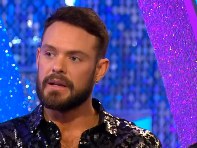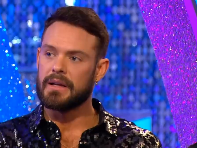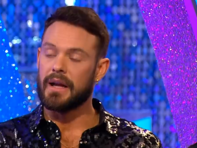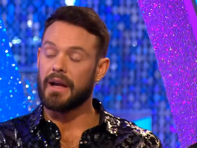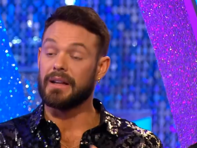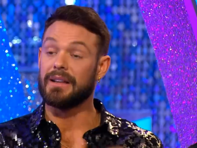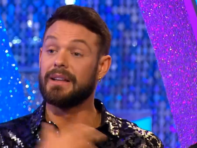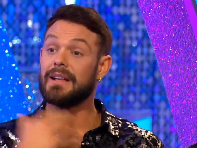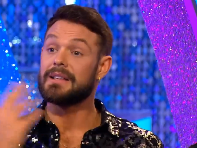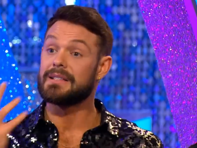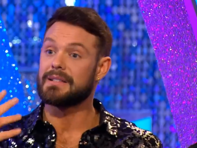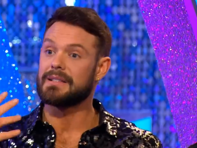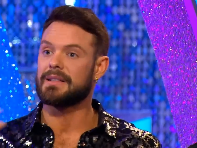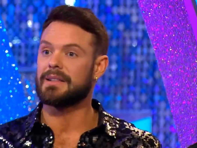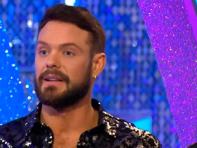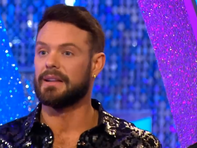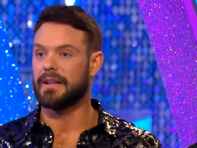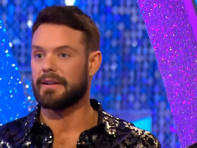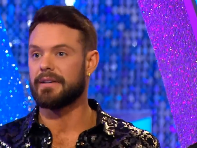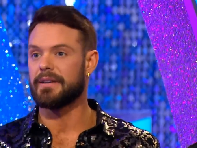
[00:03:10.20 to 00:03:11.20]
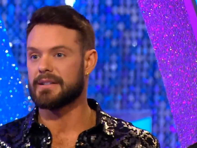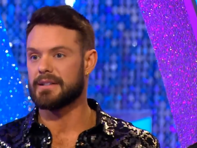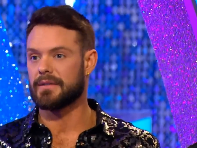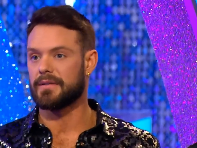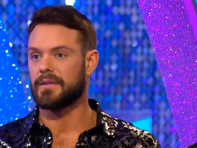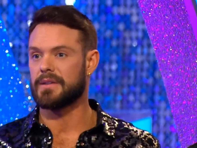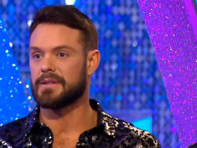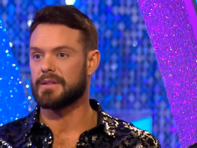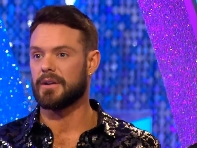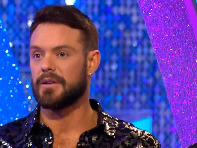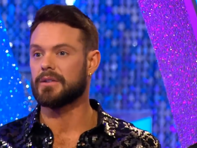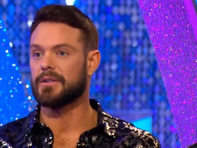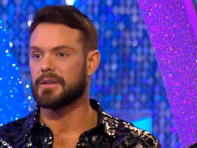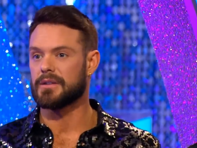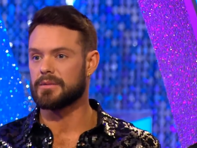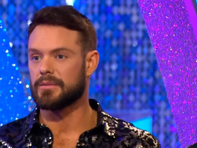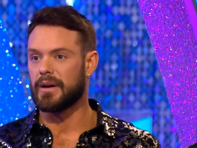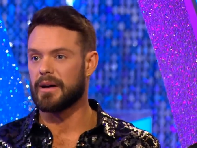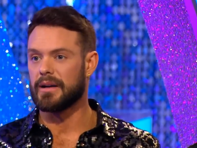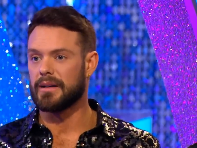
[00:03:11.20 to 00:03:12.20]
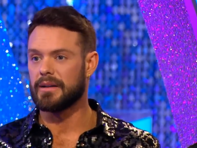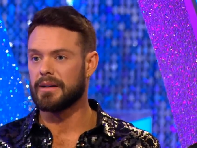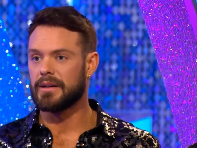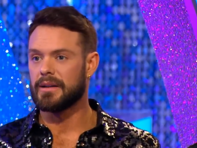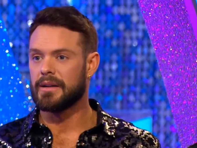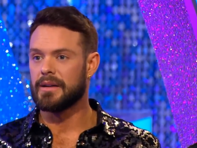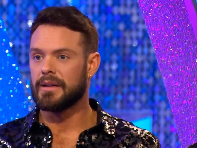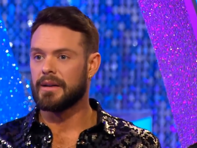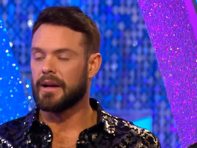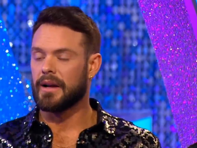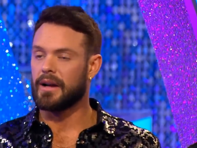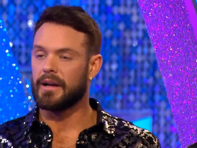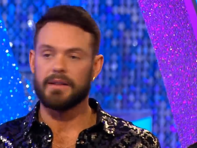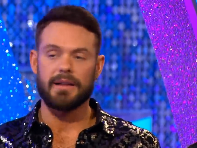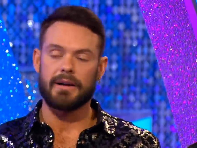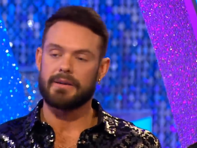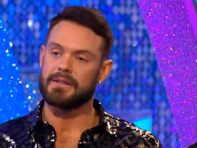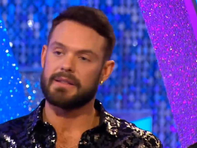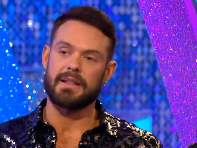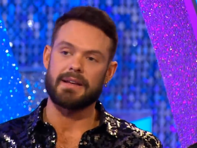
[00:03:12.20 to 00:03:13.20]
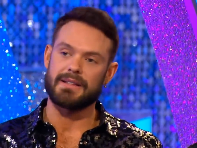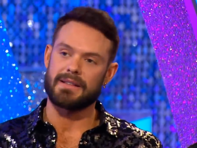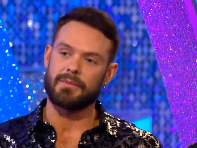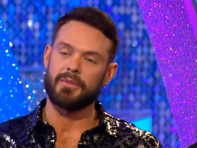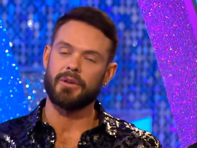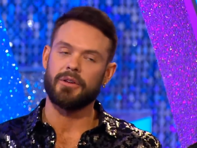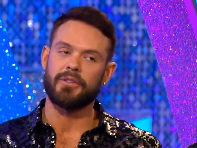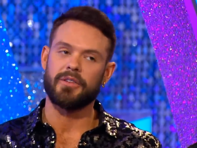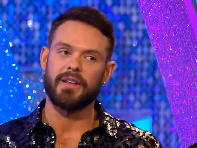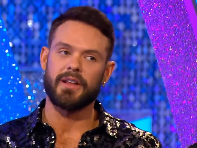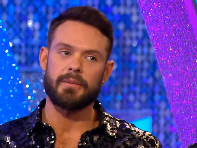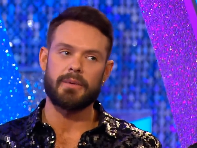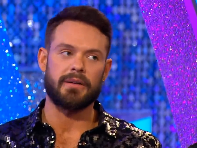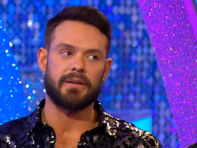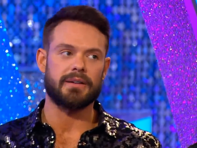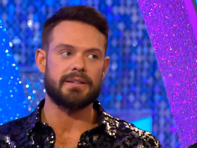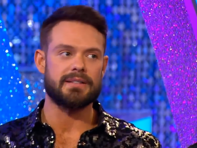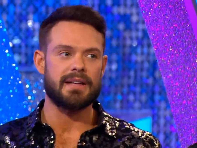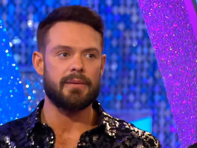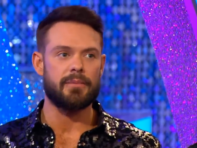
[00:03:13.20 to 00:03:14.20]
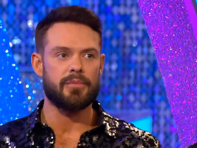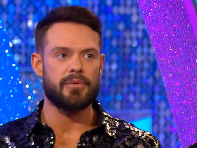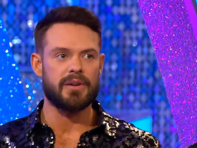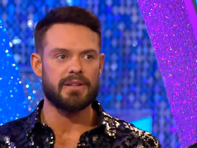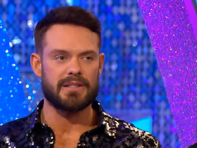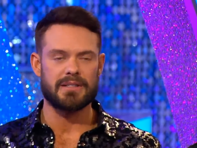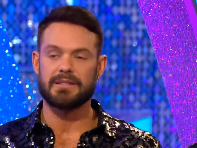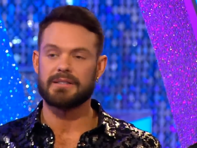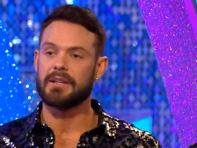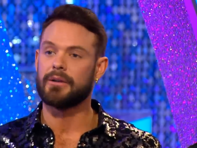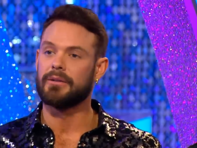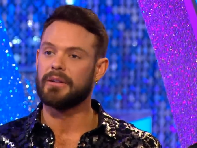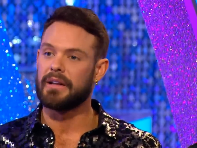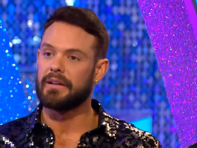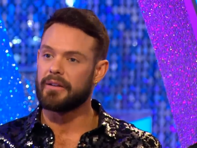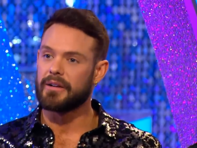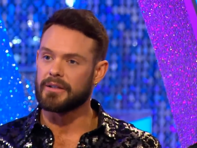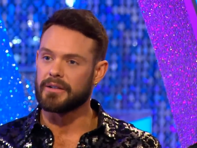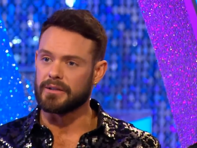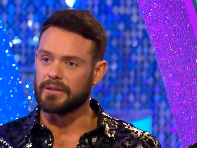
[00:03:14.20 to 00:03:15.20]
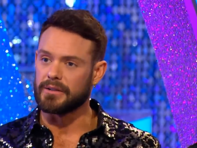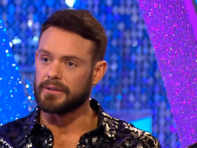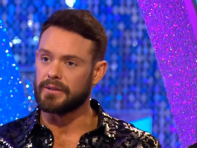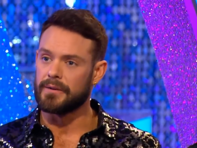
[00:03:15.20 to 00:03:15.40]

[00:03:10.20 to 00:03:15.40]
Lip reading: and listened to the lyrics of the song as well. And that's the beautiful thing about contemporary, it's so lyrical.